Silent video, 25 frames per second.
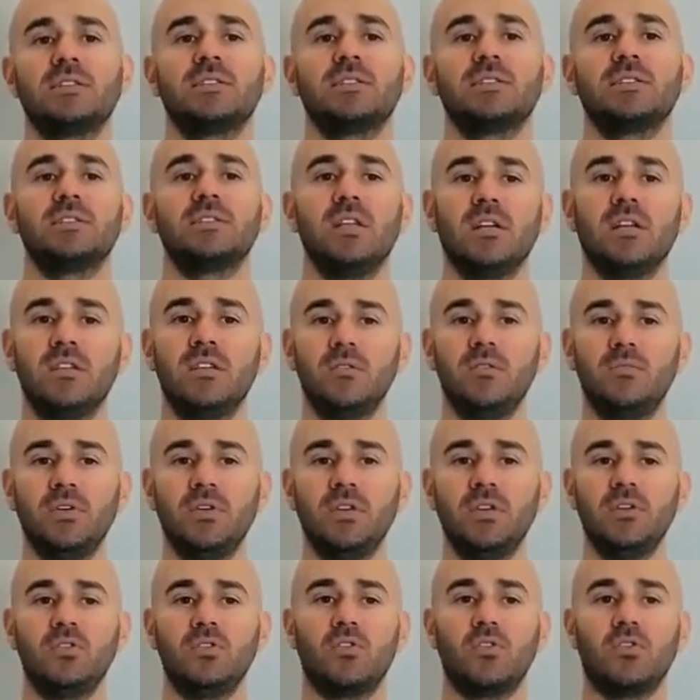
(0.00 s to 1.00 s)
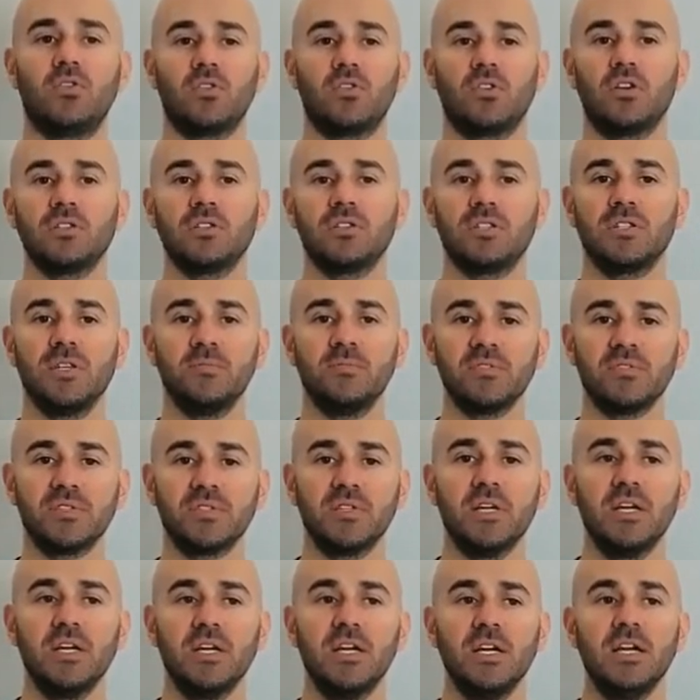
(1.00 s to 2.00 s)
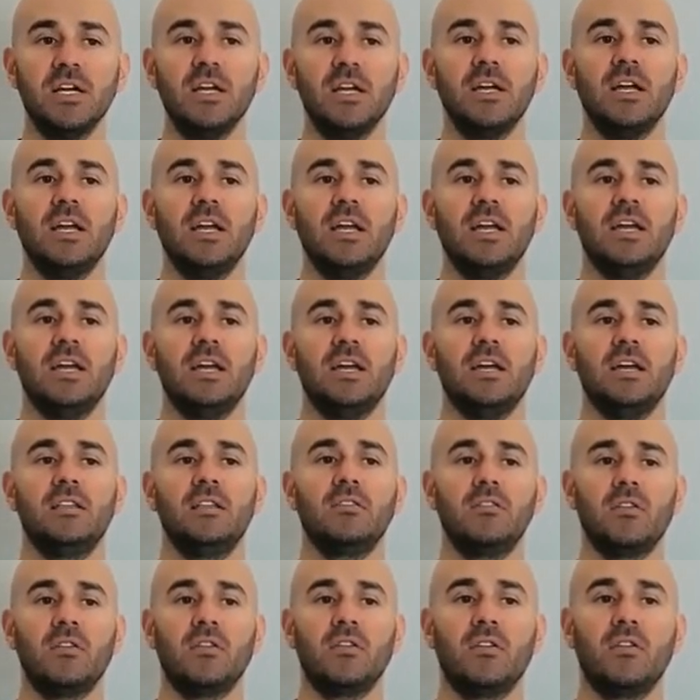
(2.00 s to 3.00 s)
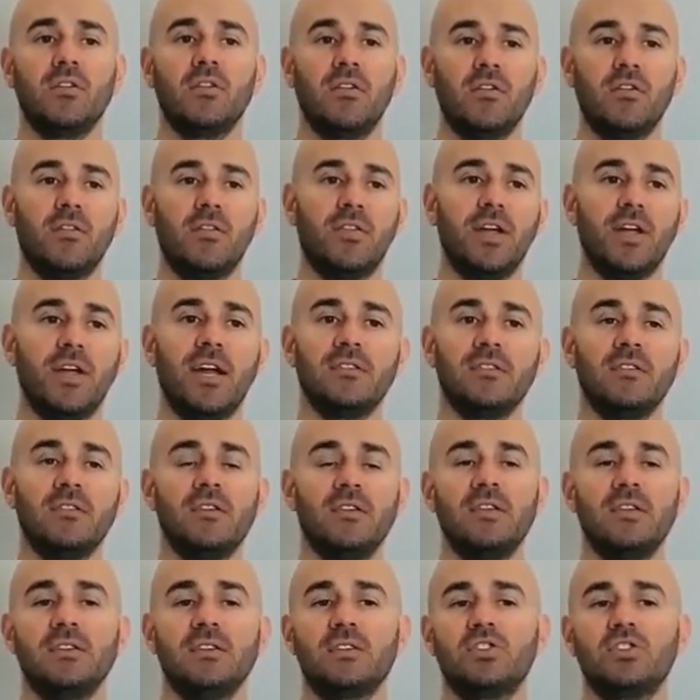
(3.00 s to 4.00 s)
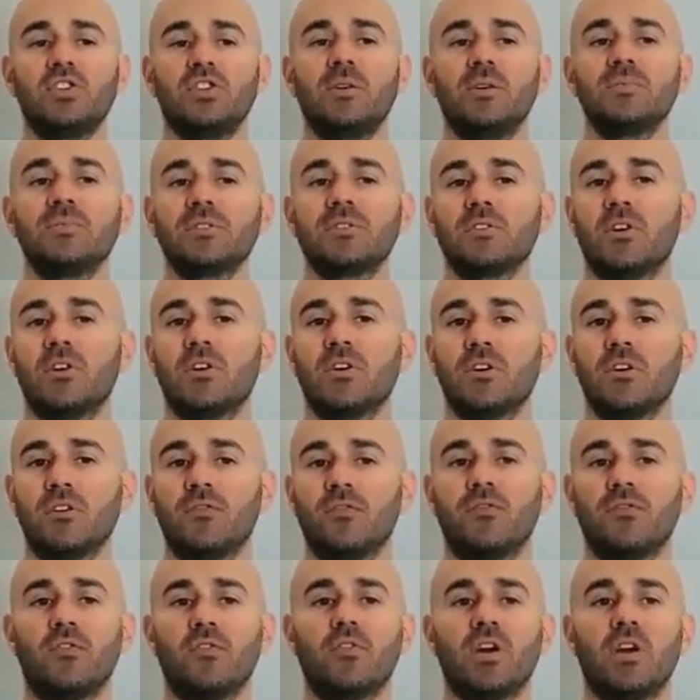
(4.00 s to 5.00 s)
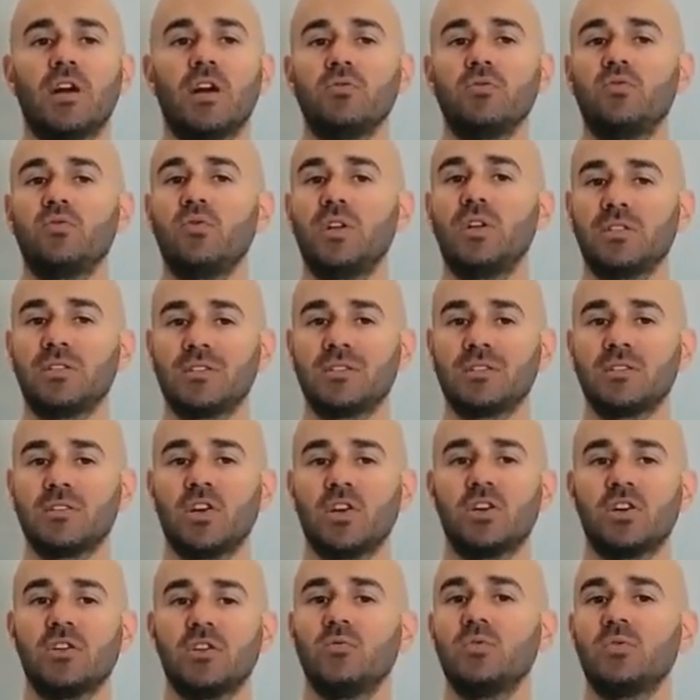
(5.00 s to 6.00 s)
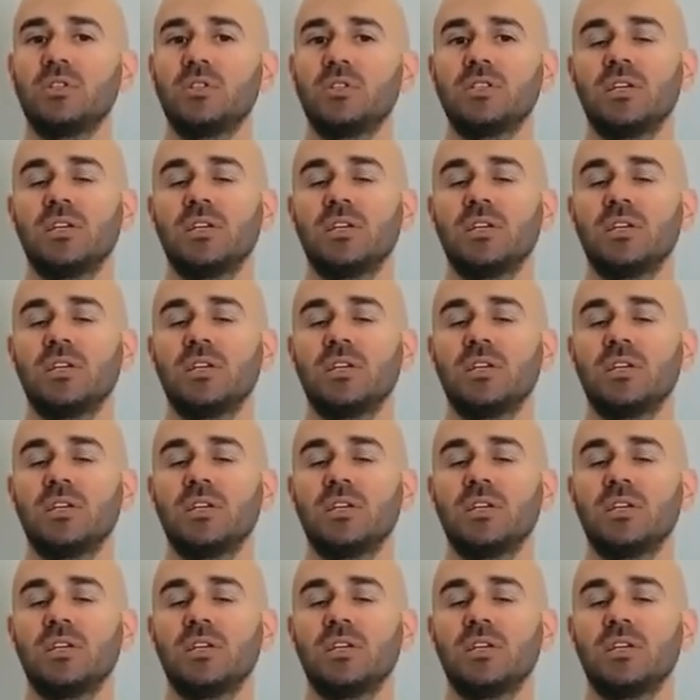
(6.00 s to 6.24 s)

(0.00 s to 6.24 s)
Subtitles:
Scylladb core concepts. And that is a jumpstart for how to get started with